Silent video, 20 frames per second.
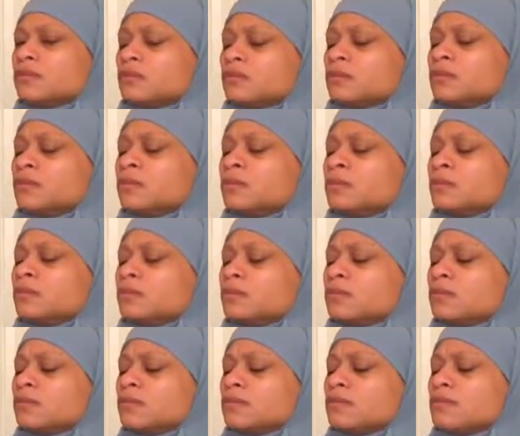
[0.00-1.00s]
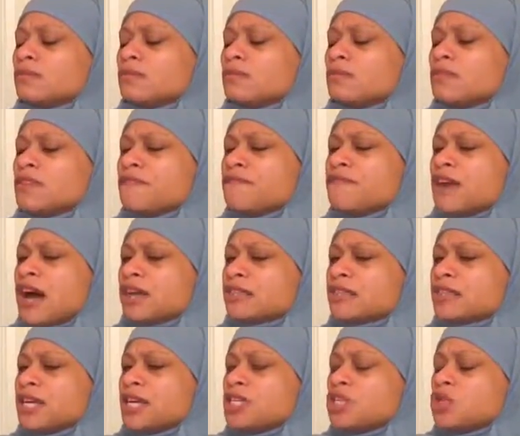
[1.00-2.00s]
Hmm, the
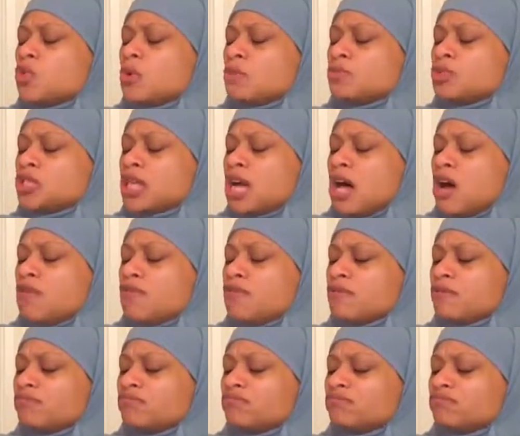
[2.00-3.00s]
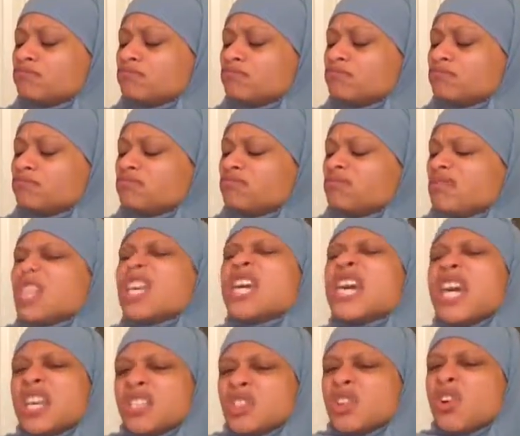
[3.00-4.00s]
fox said to himself. He
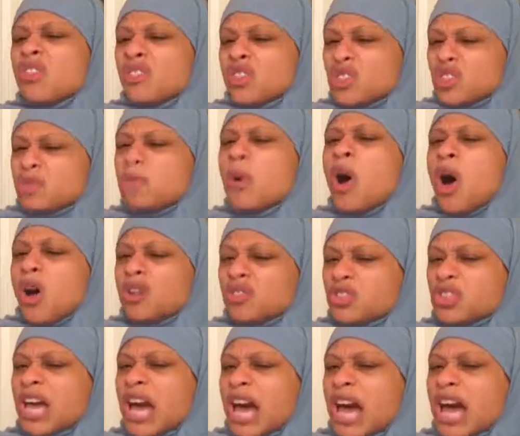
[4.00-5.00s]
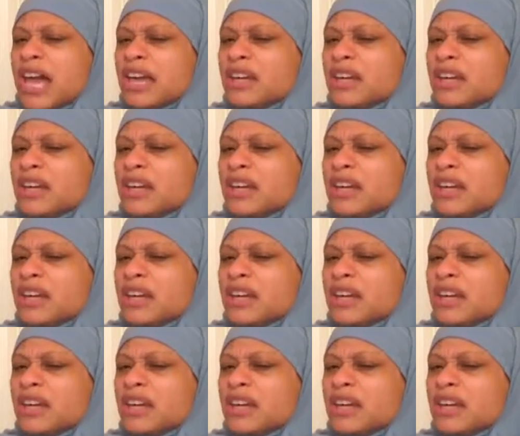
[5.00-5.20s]
is on the small side.